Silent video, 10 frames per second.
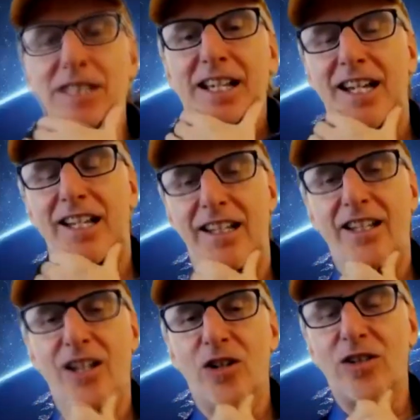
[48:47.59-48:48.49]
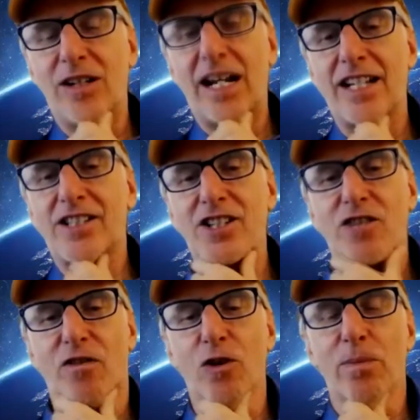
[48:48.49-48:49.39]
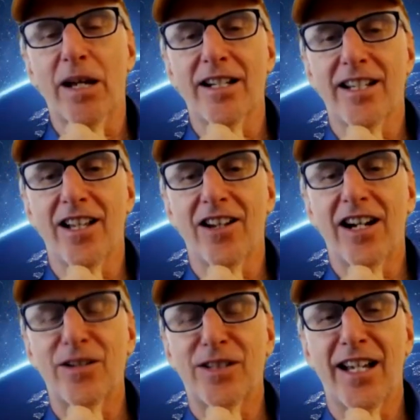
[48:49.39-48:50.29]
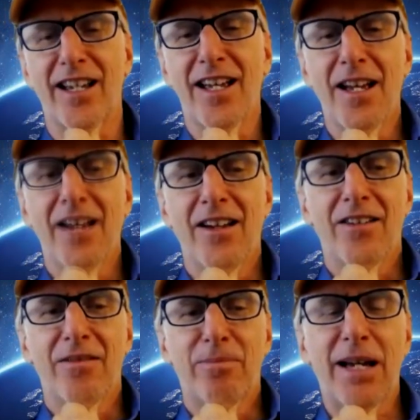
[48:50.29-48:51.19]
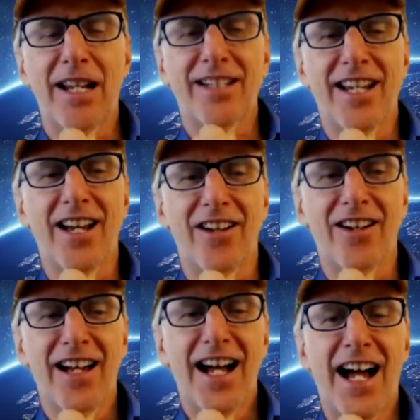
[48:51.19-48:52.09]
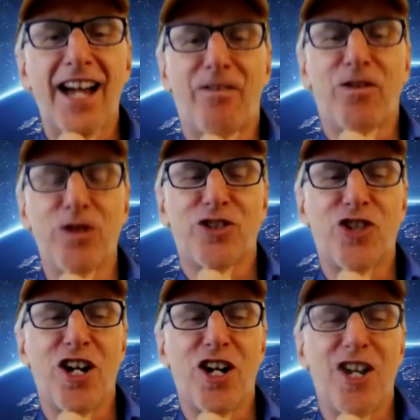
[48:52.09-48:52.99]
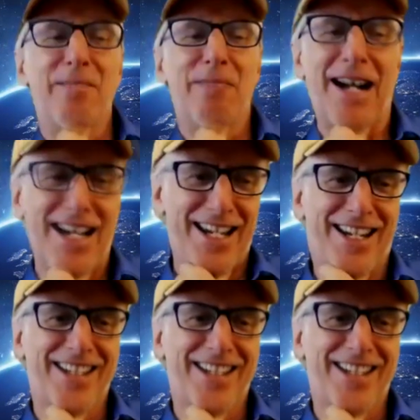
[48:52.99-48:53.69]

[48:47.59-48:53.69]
said, you know, asked, did you fool Penn and Teller? I would say, Penn and Teller, I fooled Johnny and Mike.